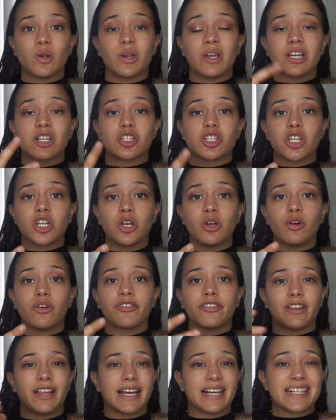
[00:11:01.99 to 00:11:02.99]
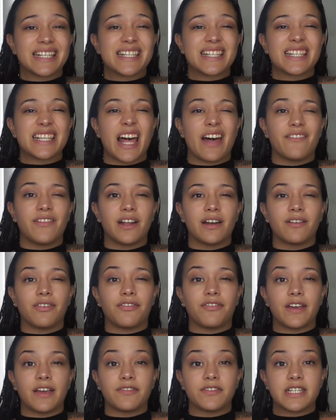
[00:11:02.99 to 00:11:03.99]
can get 2 for like
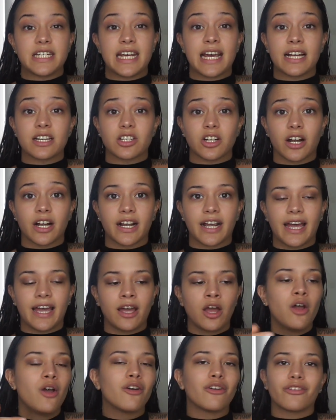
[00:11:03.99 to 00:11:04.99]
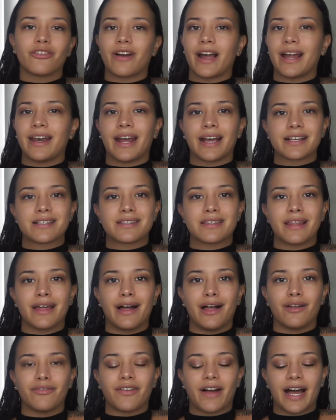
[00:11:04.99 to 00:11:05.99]
$7.50 at Target, right next to the
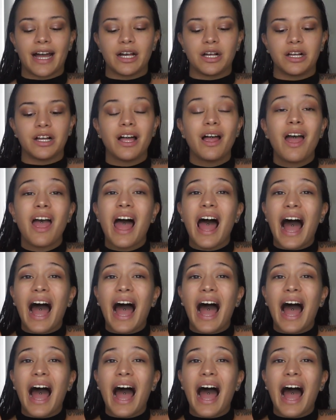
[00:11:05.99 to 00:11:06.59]
E.L.F. aisle.